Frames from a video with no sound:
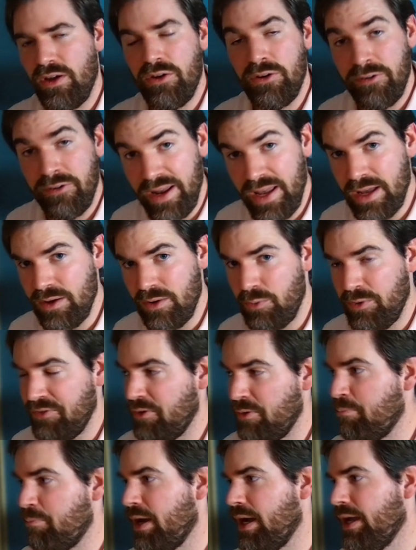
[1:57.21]
array with
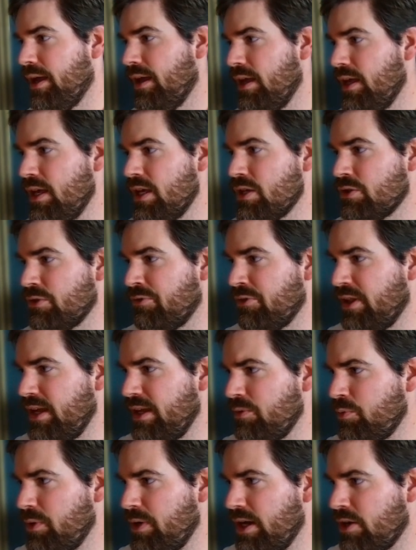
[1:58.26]
NumPy. So for
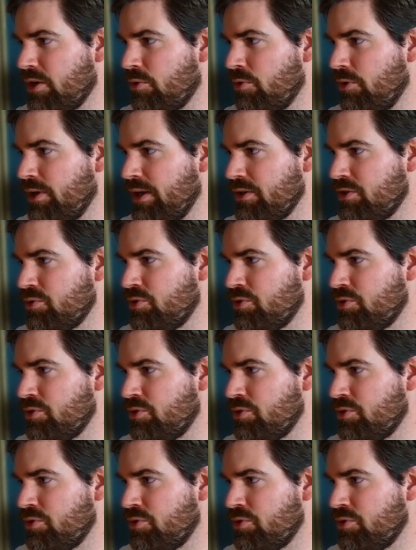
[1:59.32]
that, we are going to